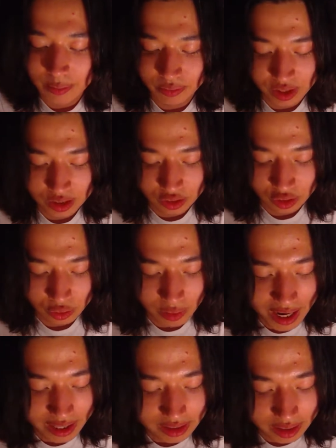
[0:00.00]
these
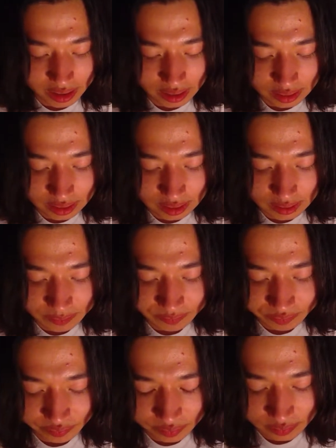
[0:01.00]
grey dice,
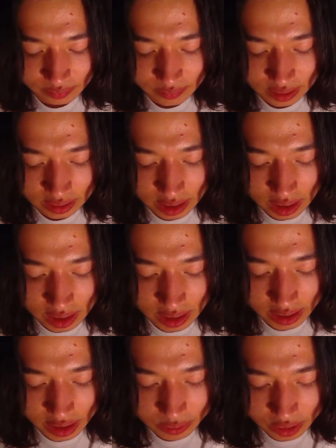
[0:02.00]

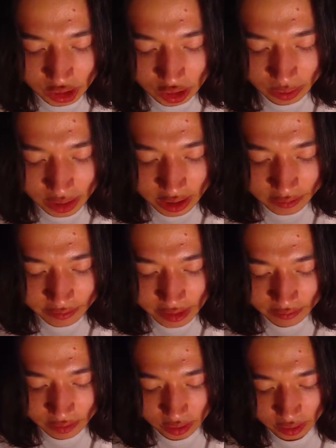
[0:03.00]
and they were cute enough and
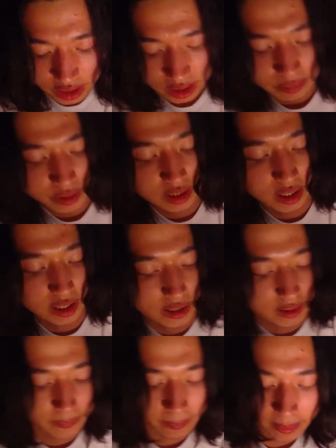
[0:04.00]
everything, but
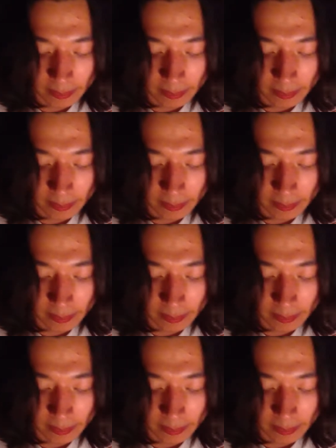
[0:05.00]
like